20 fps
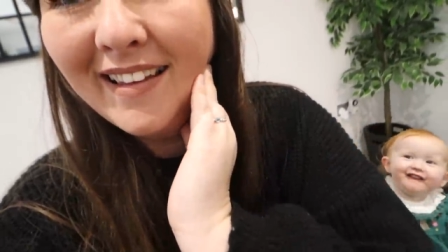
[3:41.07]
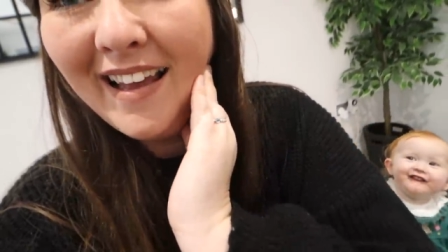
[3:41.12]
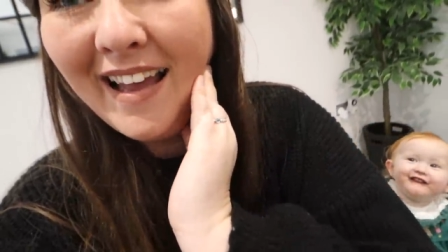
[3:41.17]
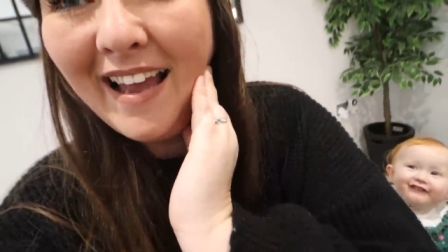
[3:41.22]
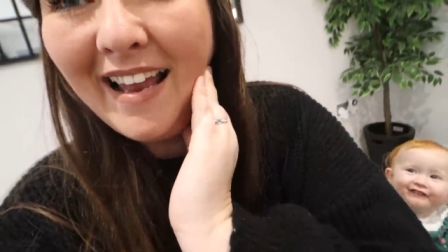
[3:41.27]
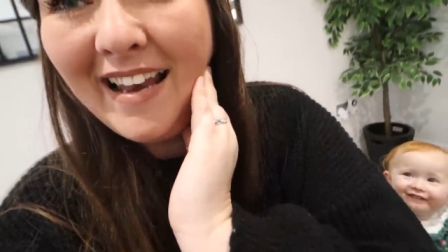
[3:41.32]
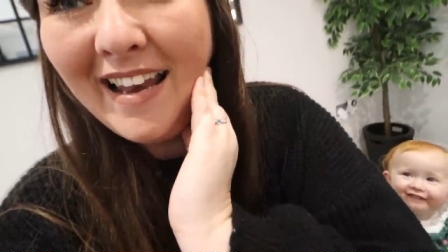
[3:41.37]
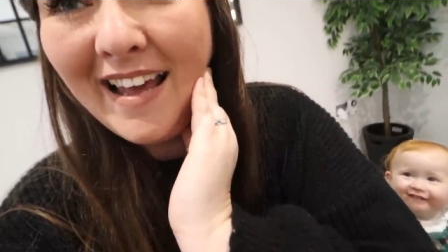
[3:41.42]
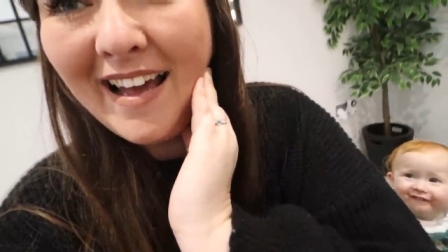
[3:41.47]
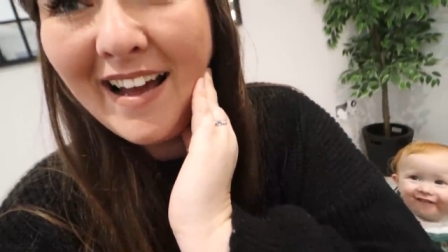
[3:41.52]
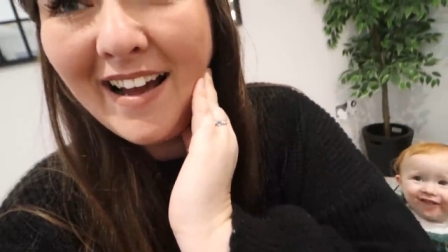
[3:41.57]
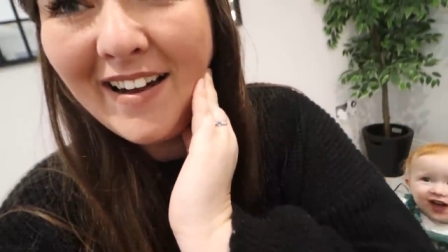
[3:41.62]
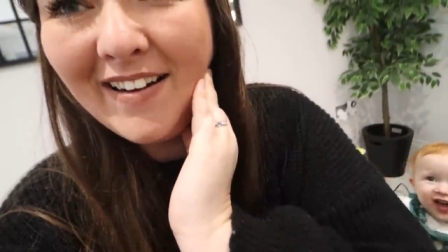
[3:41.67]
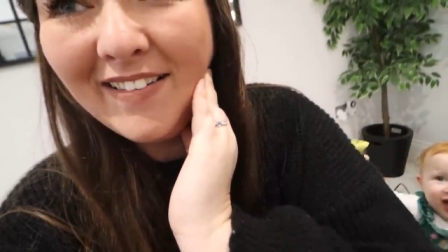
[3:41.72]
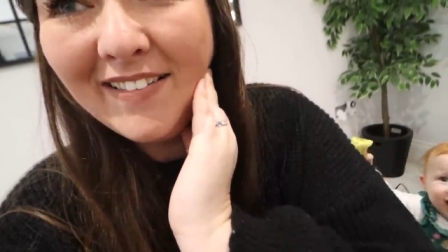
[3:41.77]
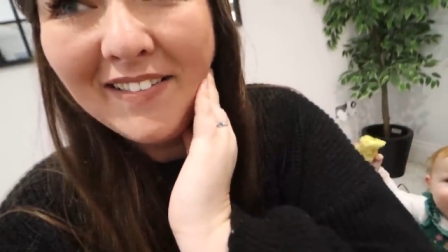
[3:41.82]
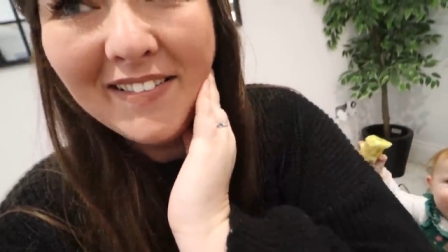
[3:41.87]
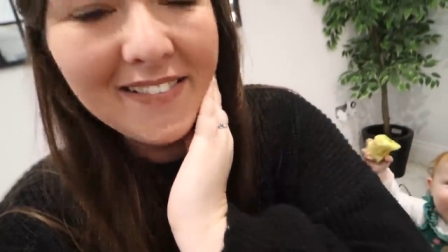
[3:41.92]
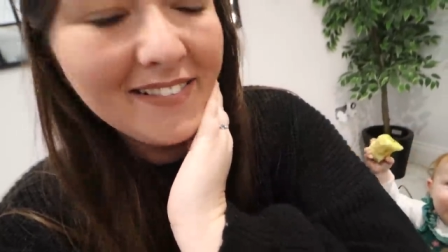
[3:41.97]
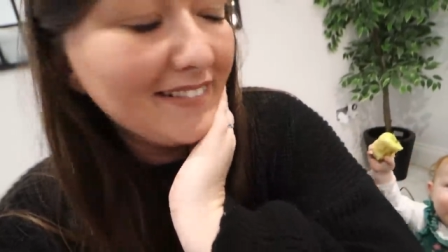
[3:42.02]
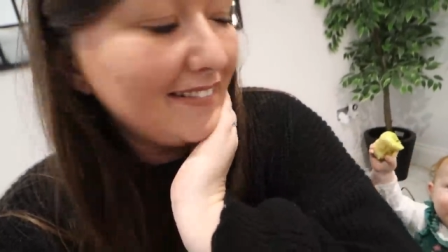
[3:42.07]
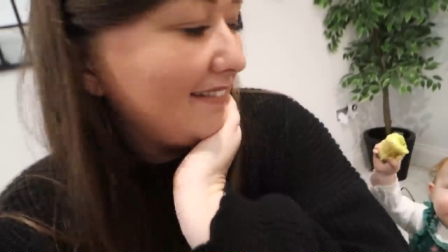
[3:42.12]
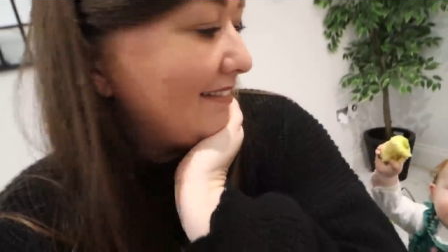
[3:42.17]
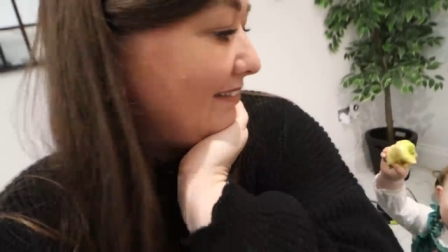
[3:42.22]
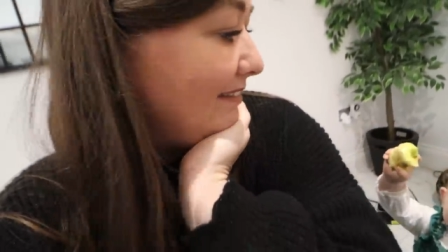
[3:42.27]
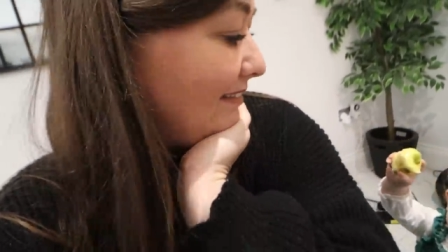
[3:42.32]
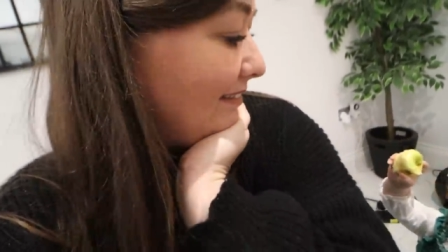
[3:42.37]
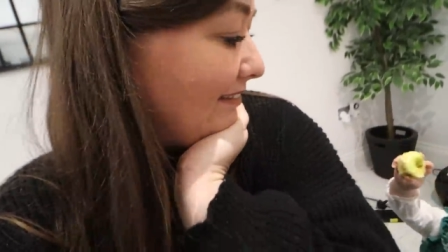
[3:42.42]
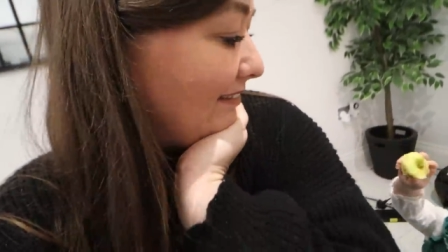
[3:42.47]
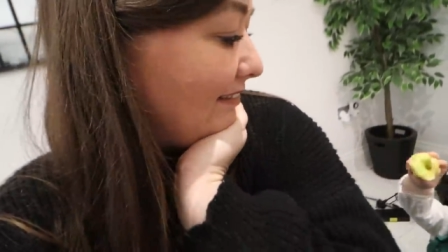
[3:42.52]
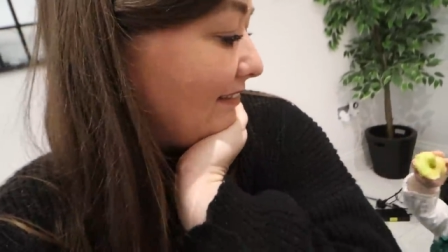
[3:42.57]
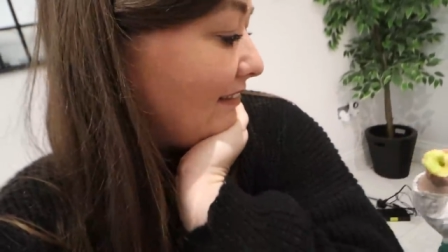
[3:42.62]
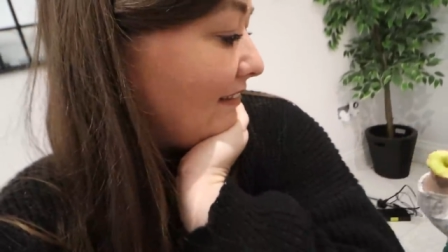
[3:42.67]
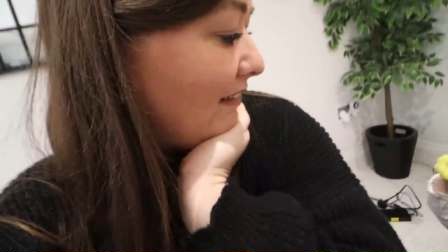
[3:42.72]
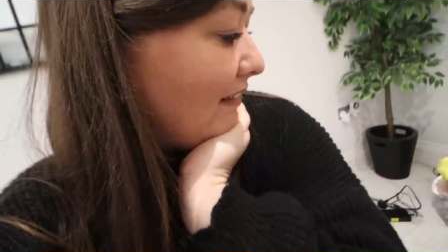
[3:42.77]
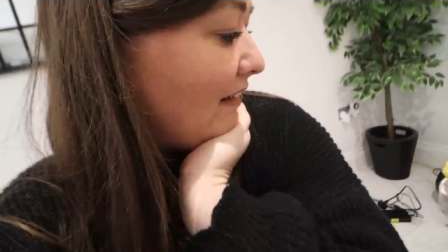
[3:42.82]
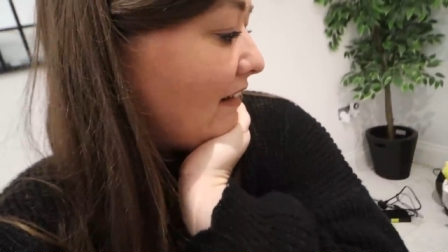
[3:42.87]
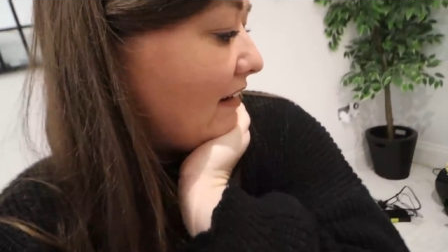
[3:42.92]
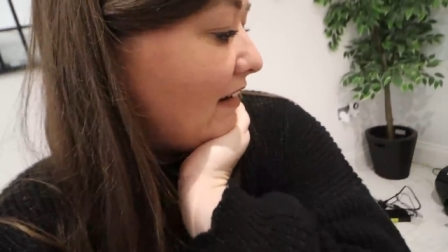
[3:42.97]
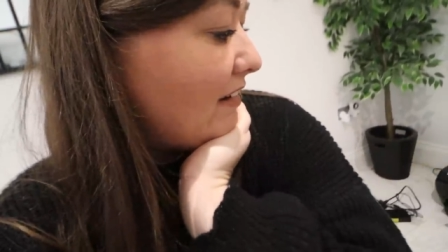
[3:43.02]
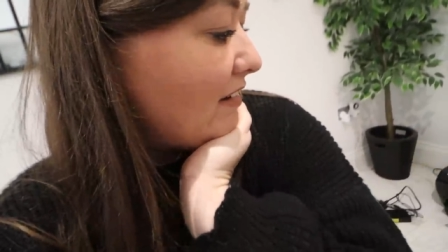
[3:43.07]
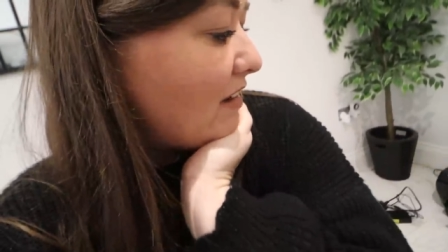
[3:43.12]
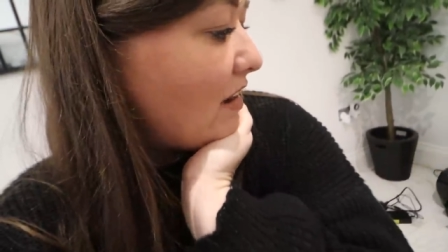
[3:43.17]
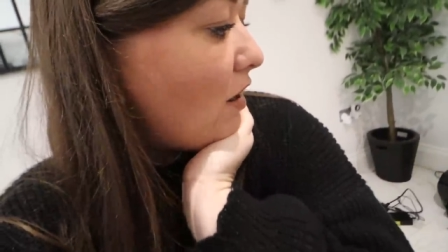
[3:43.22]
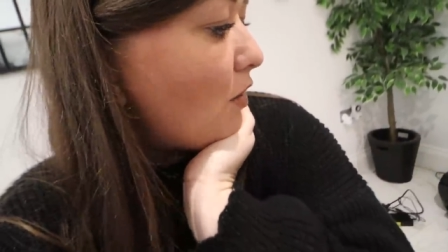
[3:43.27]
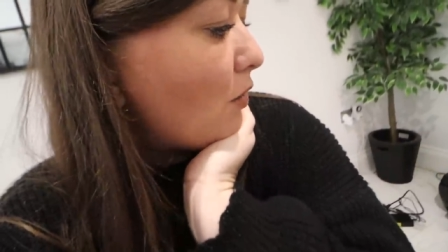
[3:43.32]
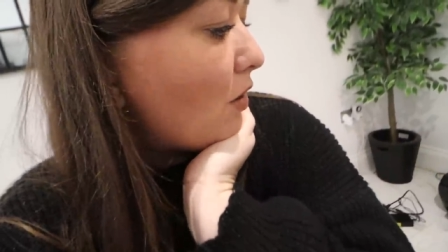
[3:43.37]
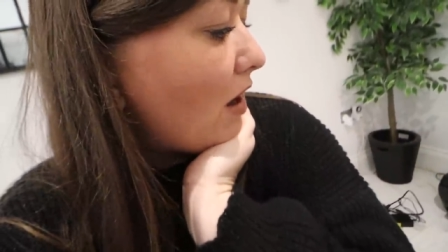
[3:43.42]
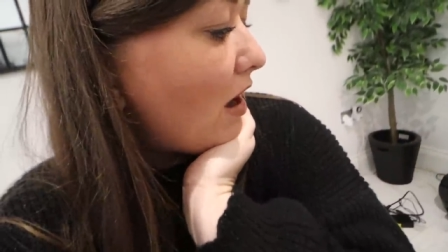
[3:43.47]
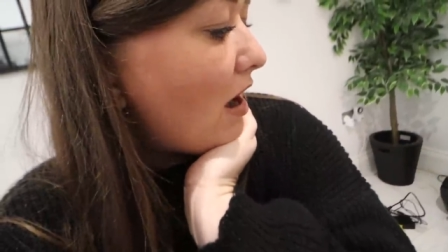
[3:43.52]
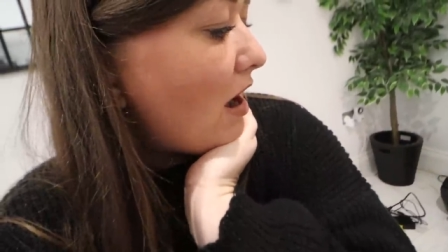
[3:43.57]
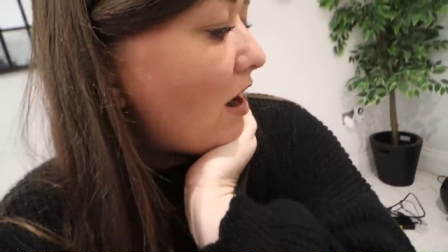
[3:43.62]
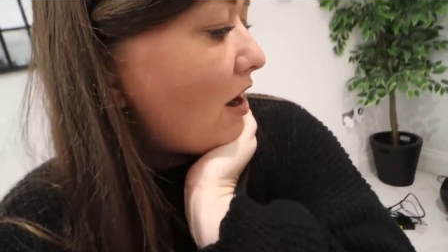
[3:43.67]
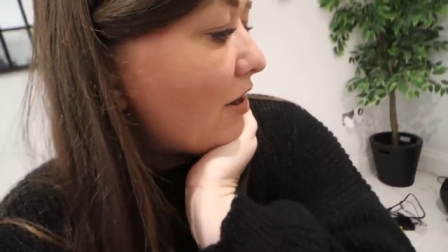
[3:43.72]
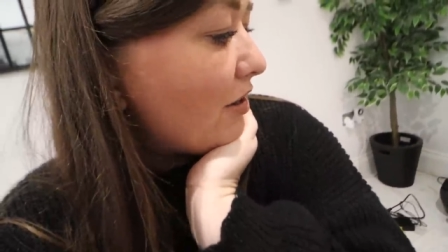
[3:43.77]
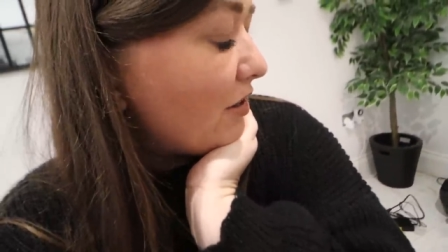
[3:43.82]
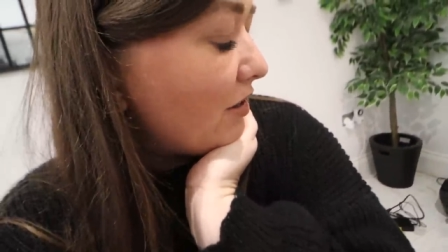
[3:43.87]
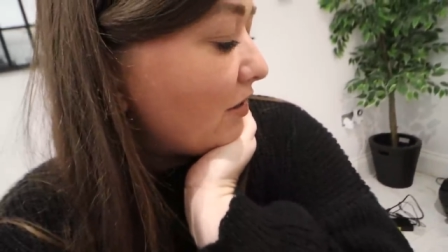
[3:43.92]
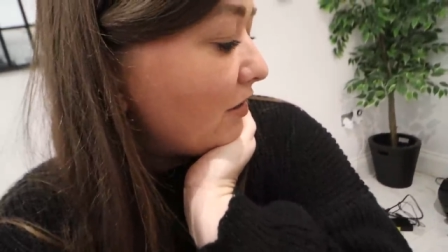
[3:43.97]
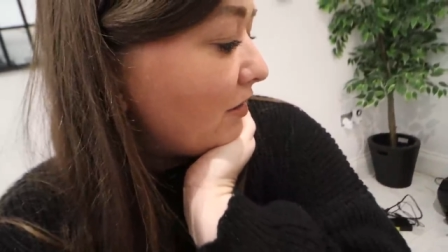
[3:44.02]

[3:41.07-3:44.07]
Hello. Is it all gone?